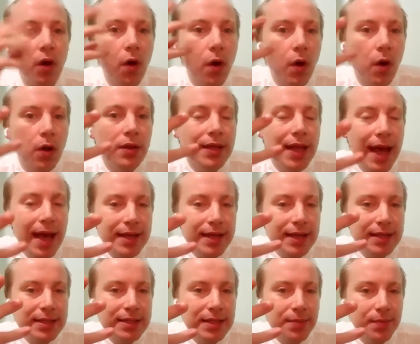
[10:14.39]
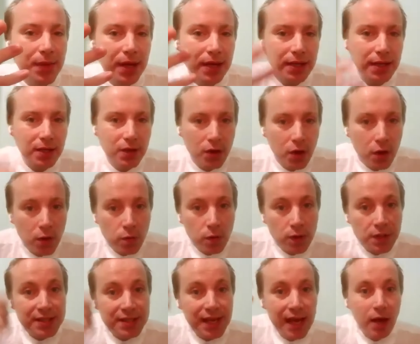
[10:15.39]
all that is dependent on
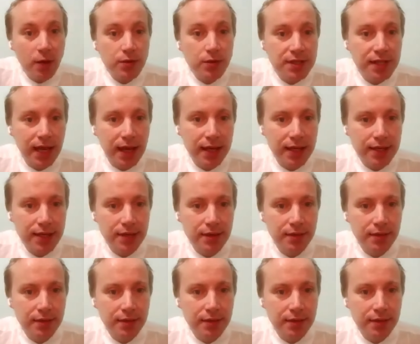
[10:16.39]
what's outside.